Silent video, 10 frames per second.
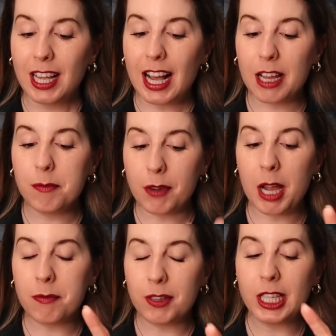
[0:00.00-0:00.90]

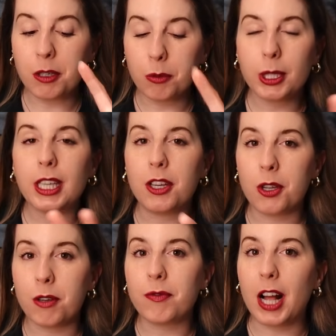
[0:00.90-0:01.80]
I'm feeling really
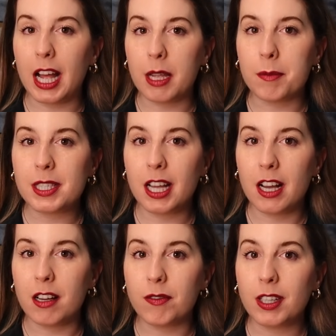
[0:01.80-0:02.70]
good vibes
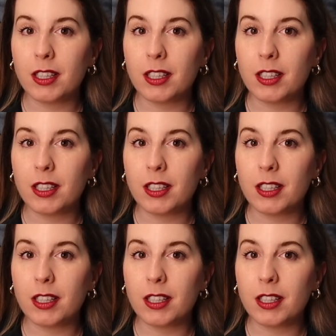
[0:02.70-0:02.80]
of